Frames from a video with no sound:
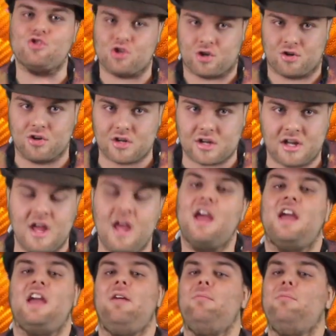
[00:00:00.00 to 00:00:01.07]
jerk.
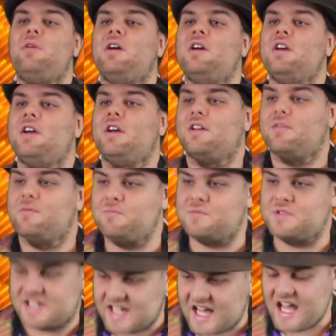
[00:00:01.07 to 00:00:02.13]
Him
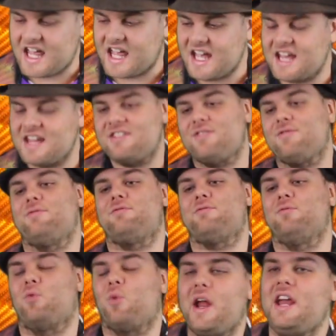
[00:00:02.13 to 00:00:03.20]
taking his
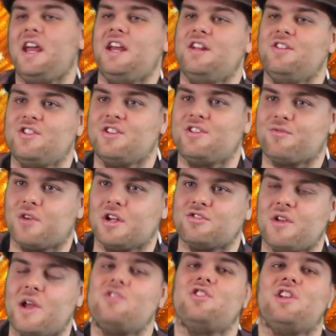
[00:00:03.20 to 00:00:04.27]
rage, his
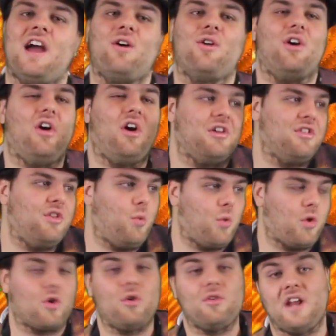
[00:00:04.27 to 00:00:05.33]
frustration out on the
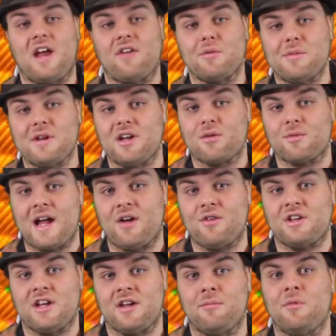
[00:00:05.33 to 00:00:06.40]
world and everybody
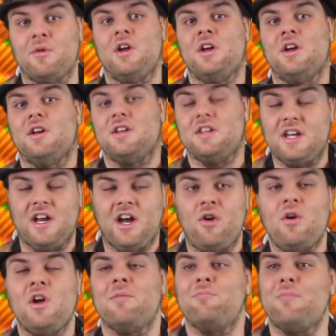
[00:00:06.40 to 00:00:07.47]
around him. You
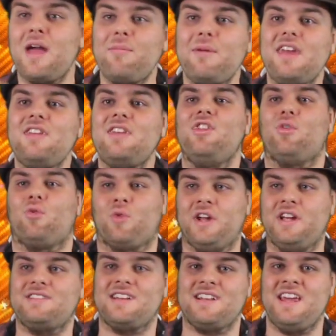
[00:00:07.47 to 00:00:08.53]
know, maybe the
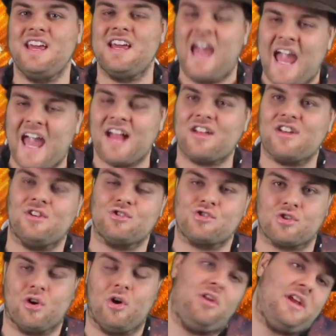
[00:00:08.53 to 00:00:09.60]
reason he can't
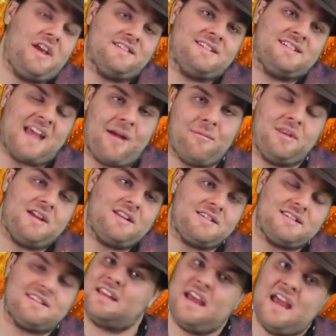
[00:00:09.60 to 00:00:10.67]
control his
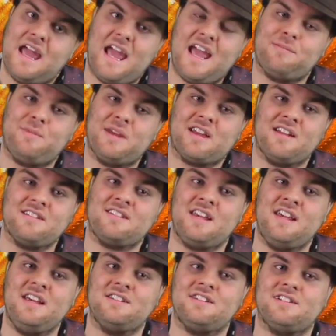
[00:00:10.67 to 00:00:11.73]
semblance is because
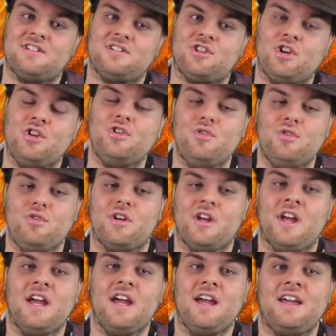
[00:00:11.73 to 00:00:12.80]
he's too,
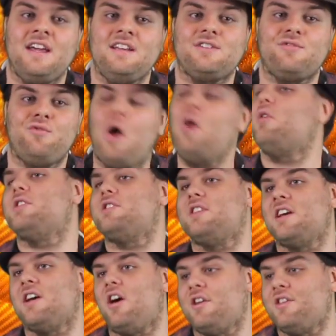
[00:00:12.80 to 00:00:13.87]
he's
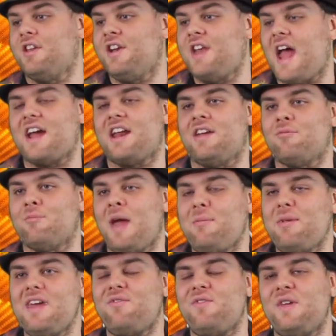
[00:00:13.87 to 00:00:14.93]
focusing on the negative.
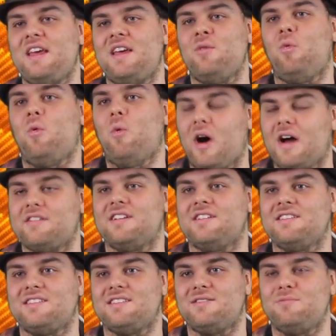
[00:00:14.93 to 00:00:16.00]
Maybe if he
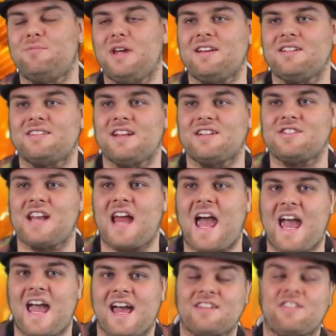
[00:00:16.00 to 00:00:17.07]
wasn't being such an
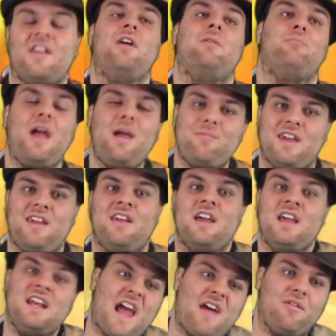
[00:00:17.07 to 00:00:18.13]
ass, maybe
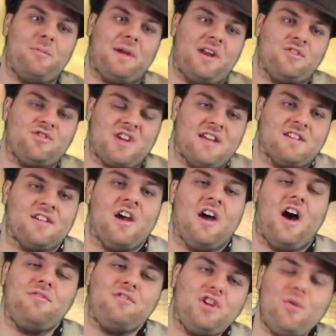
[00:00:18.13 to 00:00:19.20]
he'd have a better chance
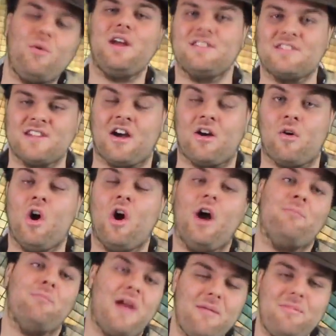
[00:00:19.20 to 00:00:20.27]
of doing so.
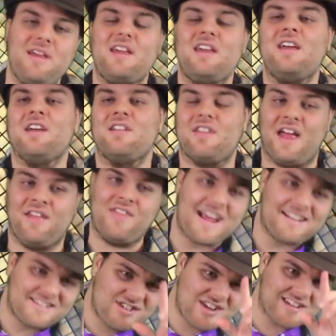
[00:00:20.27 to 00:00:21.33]
Maybe, and
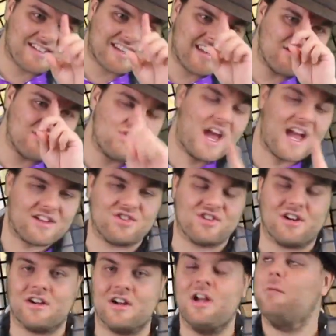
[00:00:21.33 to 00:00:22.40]
that's just
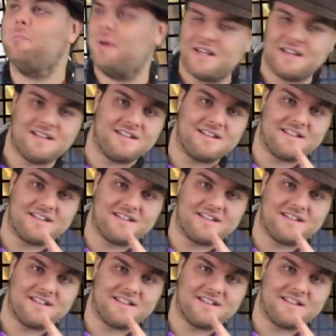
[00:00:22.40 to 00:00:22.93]
conjecture, but